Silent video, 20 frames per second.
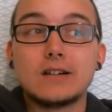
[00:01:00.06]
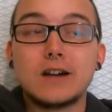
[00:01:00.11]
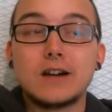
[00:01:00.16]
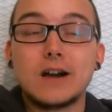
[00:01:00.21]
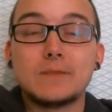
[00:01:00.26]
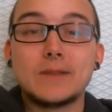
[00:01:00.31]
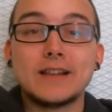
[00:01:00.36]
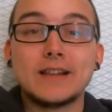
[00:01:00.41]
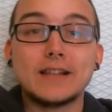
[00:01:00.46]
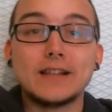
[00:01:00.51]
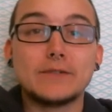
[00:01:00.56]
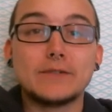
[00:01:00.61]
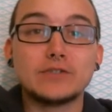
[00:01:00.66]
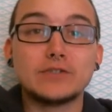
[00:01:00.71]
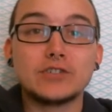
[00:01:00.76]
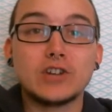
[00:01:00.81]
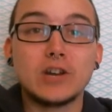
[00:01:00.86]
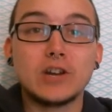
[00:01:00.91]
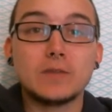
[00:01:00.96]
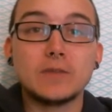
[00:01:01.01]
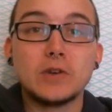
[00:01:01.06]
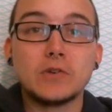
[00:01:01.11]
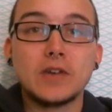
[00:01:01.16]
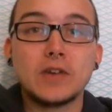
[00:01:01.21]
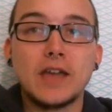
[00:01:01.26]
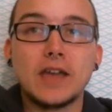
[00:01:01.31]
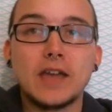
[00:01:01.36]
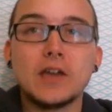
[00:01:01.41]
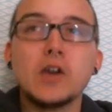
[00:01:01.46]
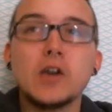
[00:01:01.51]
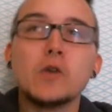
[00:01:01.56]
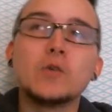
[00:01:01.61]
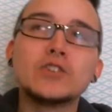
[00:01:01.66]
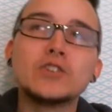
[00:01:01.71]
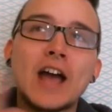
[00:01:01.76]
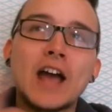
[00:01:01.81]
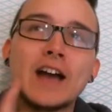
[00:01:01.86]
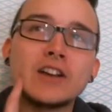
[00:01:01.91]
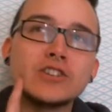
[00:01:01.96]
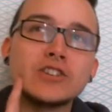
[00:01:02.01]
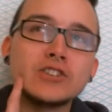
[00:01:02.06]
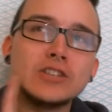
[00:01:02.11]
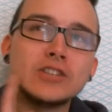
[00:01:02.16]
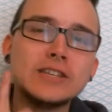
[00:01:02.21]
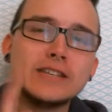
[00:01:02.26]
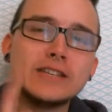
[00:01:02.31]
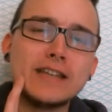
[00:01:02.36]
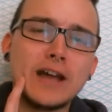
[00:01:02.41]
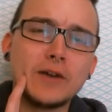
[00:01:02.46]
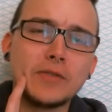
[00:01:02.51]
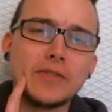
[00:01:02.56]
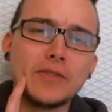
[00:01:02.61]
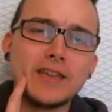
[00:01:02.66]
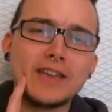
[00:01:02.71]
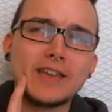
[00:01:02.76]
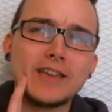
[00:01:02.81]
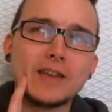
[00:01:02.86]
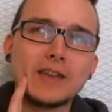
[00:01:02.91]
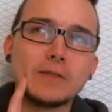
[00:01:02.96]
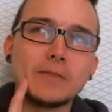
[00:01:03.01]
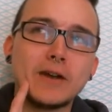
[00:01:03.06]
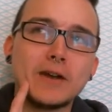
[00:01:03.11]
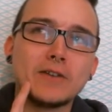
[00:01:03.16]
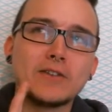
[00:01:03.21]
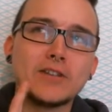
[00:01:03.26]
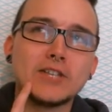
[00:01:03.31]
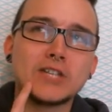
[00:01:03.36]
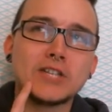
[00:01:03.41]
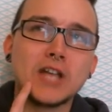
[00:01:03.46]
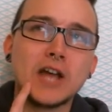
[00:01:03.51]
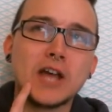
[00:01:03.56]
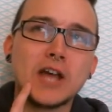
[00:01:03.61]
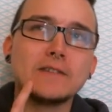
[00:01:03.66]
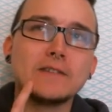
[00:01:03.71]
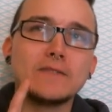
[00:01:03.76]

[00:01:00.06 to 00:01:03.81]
my levels are going to be okay. Which actually, now thinking about it, is kind of